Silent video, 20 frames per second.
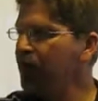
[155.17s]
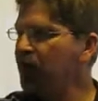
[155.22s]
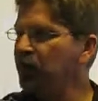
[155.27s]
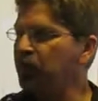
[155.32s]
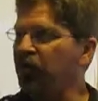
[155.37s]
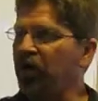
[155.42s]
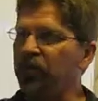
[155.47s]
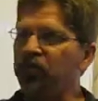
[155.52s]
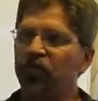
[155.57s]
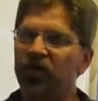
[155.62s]

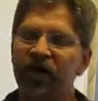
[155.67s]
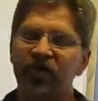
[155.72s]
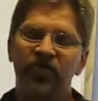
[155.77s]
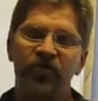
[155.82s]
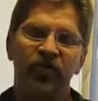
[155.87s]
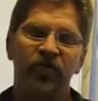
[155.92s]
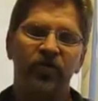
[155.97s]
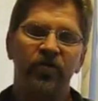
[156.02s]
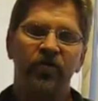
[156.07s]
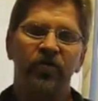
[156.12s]

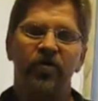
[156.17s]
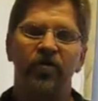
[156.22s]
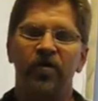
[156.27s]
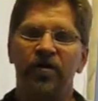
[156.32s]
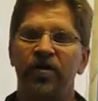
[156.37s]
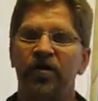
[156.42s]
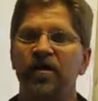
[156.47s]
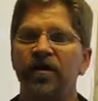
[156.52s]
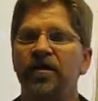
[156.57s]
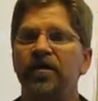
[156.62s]
Preparation, you're going
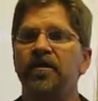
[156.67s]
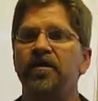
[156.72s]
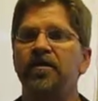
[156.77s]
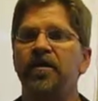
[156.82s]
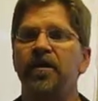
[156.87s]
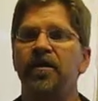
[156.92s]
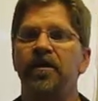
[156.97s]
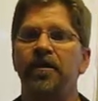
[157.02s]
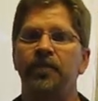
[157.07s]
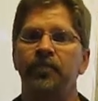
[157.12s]
to need
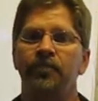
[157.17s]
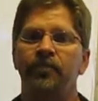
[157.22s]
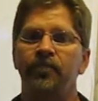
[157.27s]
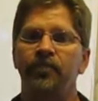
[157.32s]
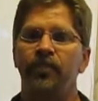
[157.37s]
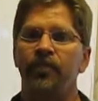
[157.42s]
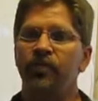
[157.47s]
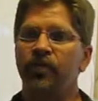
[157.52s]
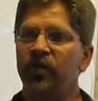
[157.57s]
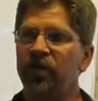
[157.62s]

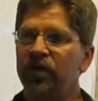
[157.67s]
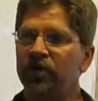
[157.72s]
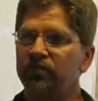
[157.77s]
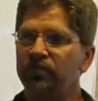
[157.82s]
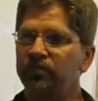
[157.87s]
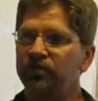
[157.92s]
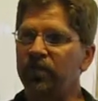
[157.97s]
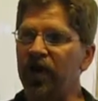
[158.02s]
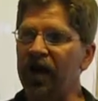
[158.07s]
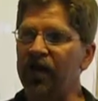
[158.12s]

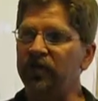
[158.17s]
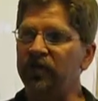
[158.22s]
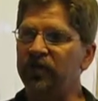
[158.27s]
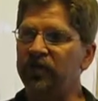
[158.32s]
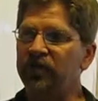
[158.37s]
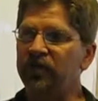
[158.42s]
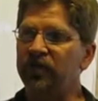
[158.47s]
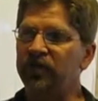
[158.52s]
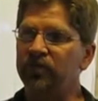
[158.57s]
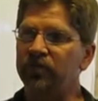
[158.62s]

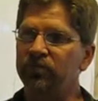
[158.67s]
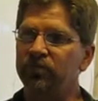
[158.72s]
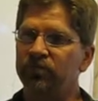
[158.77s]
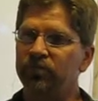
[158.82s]
about